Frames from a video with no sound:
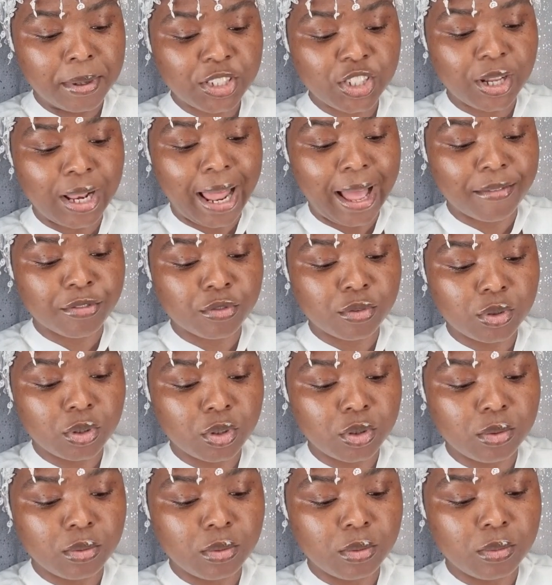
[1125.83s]
shall have
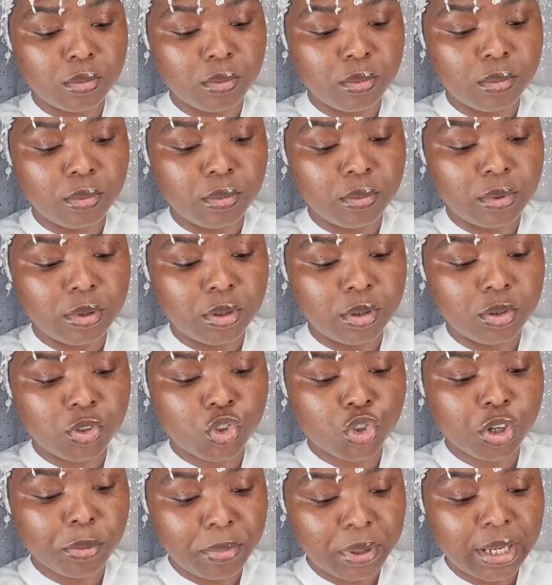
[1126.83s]

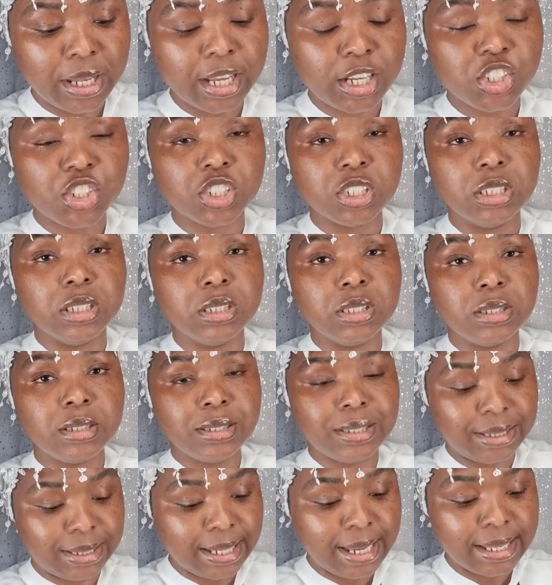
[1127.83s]
tribulation
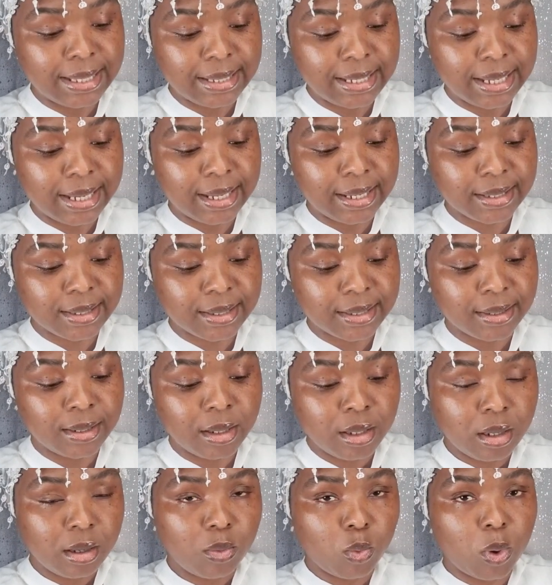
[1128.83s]
10 days.
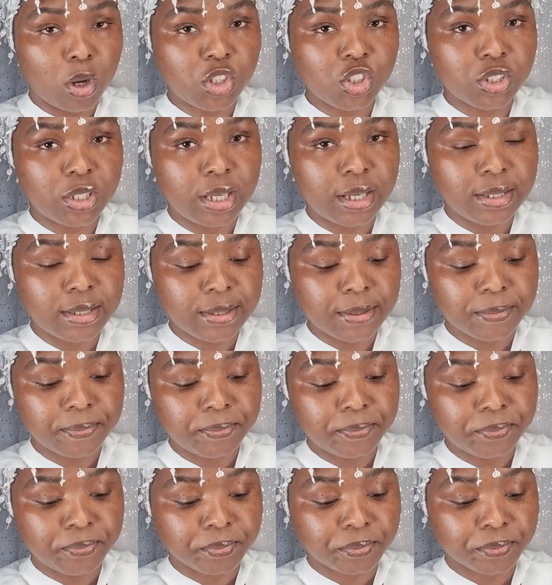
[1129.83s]
Watch this.